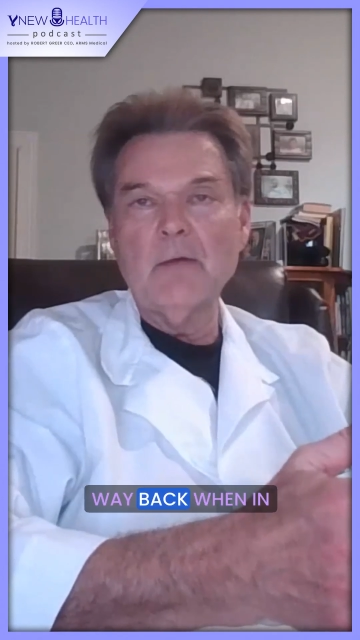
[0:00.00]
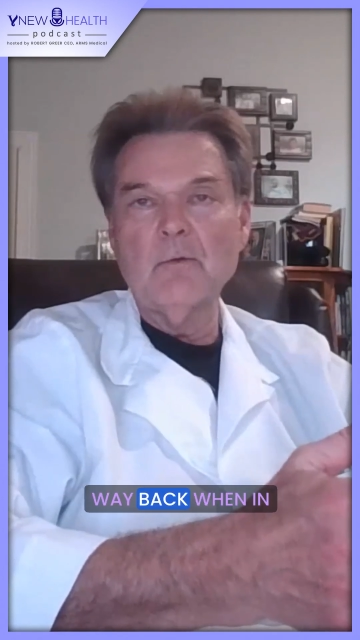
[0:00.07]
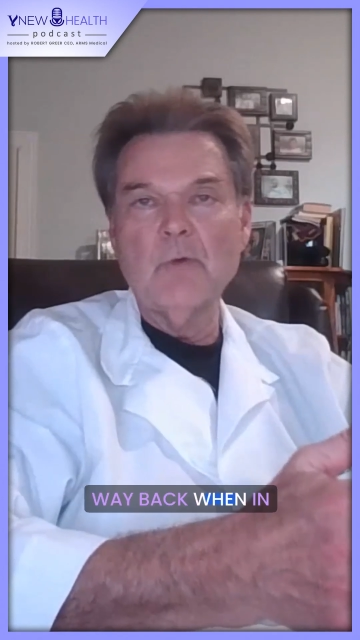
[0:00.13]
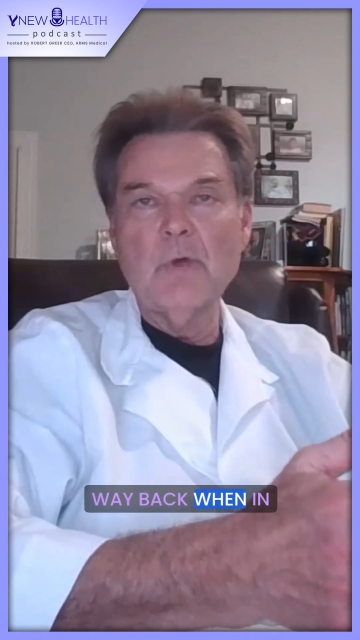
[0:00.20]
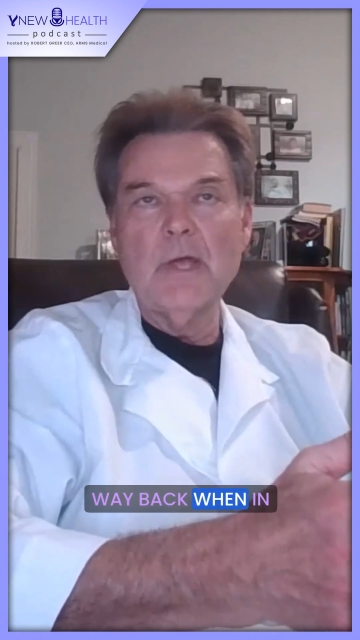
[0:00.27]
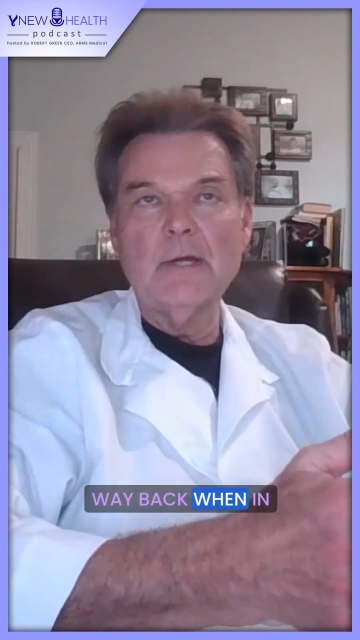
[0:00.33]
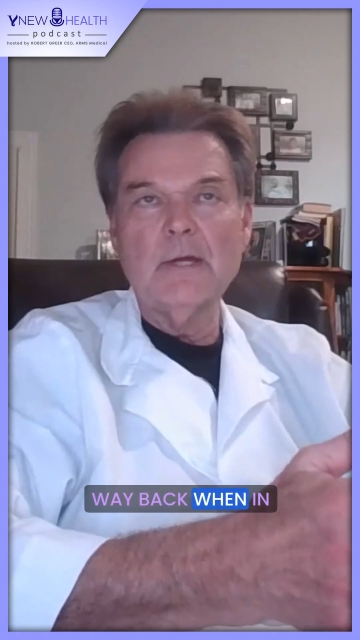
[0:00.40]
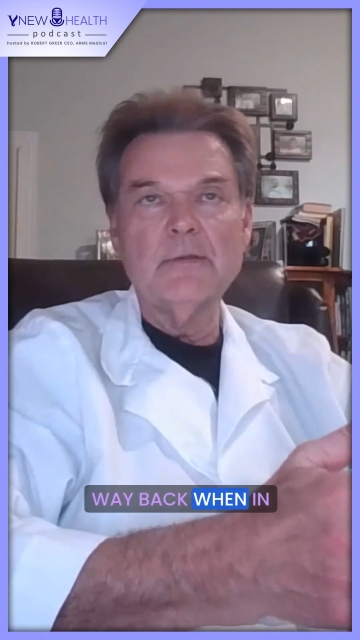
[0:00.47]

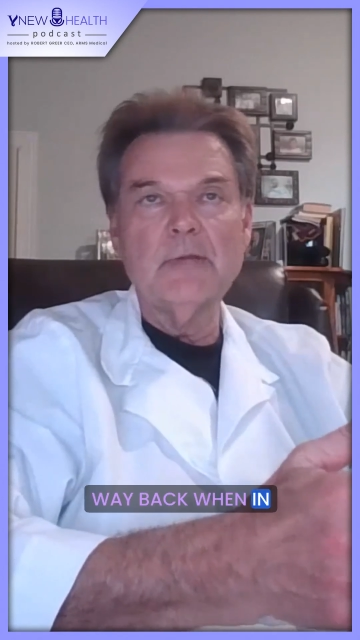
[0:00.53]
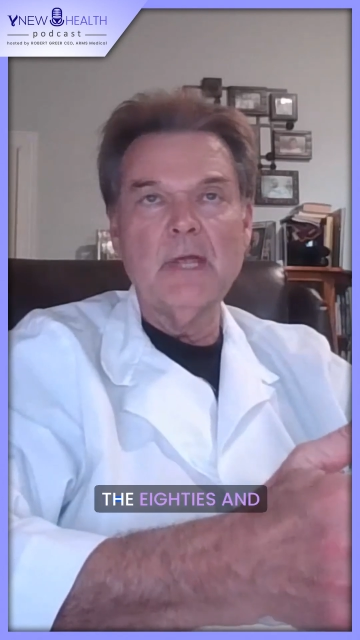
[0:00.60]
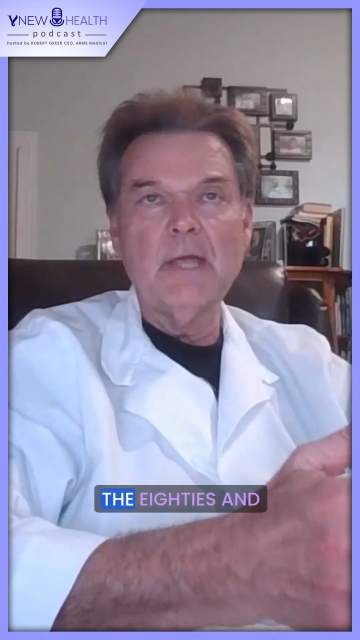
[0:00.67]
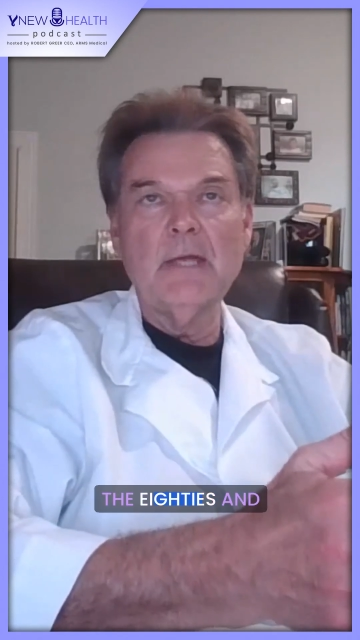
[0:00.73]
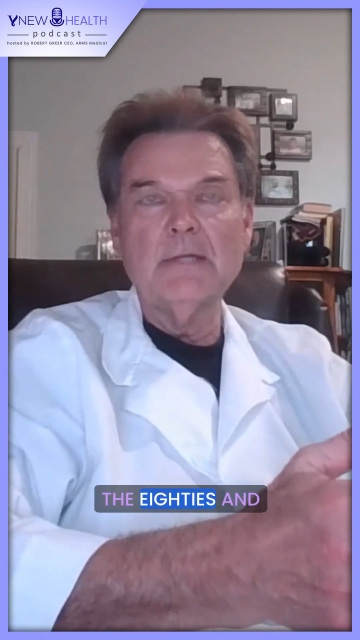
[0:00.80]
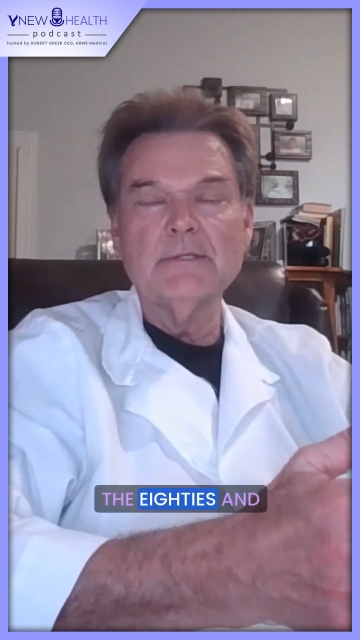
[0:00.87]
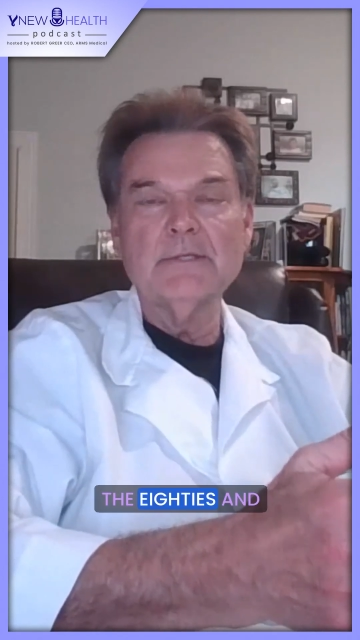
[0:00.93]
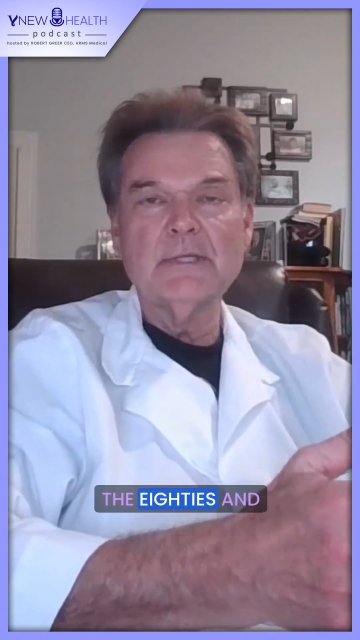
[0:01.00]
when in the
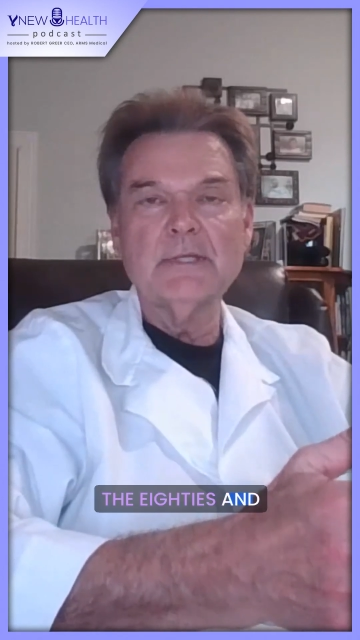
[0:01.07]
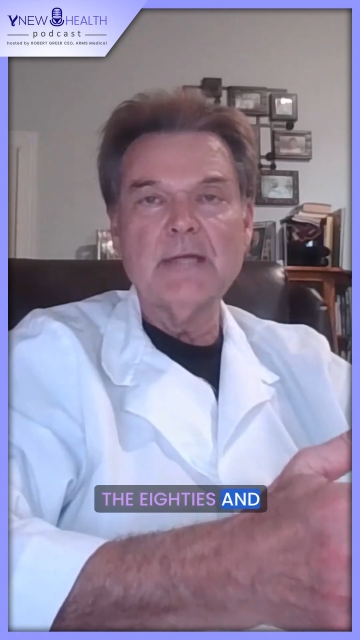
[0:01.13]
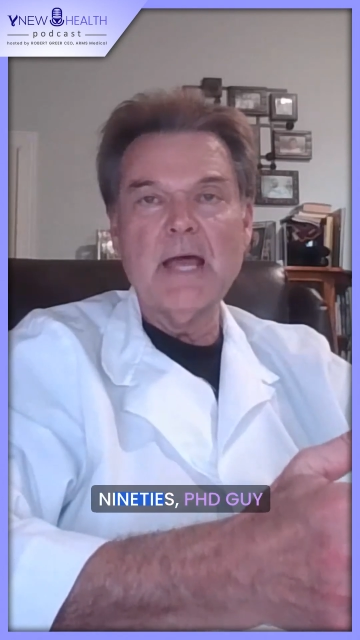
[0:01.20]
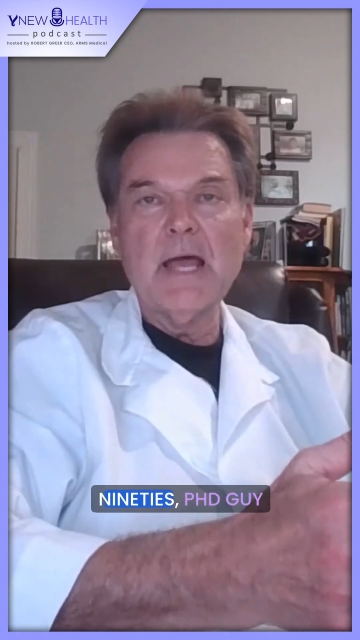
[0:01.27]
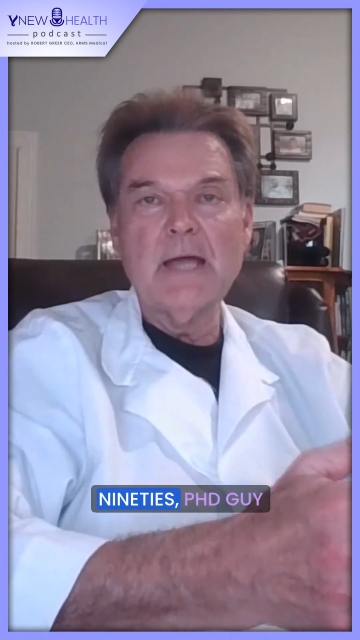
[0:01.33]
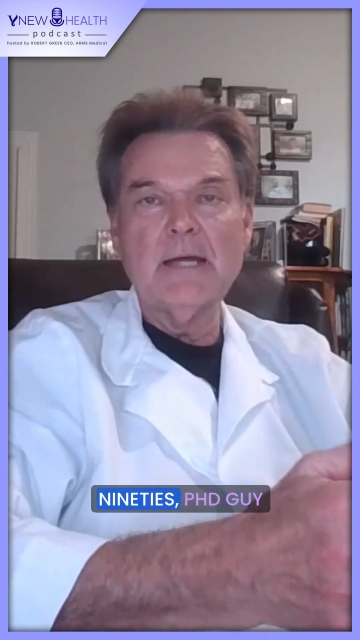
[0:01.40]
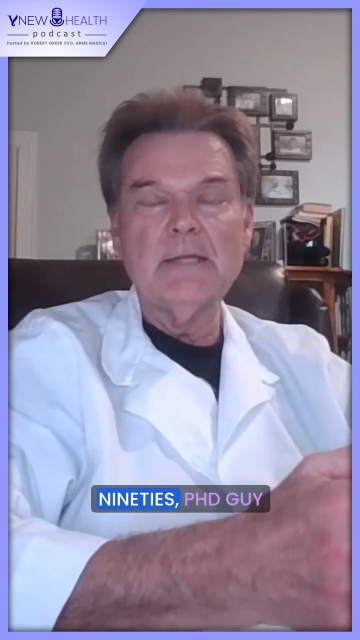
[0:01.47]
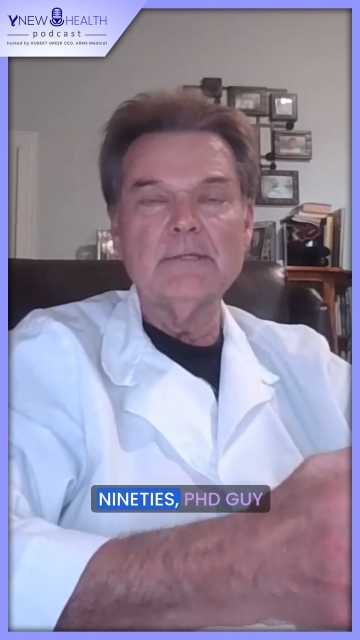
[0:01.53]
eighties and
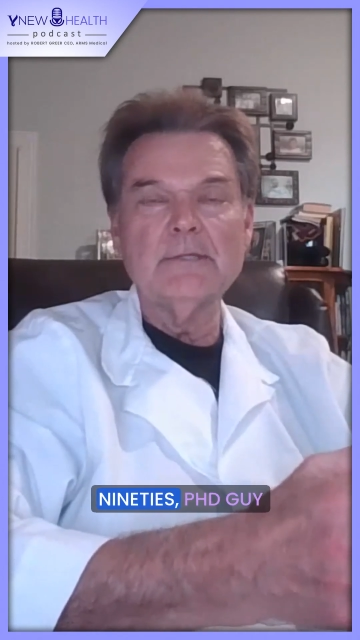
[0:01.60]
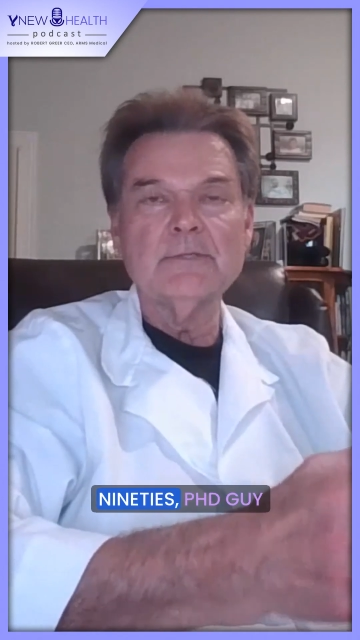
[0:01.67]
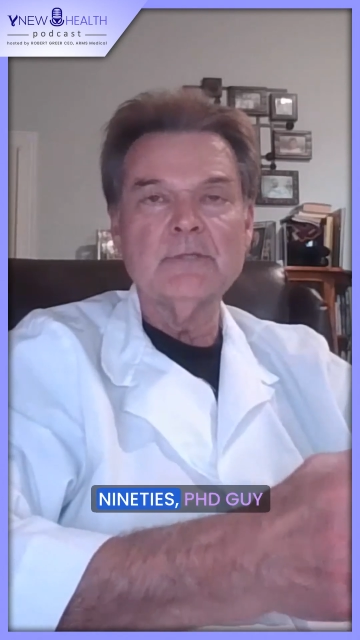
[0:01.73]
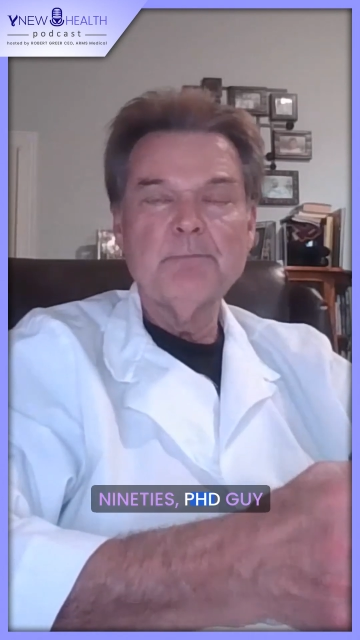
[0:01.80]
nineties,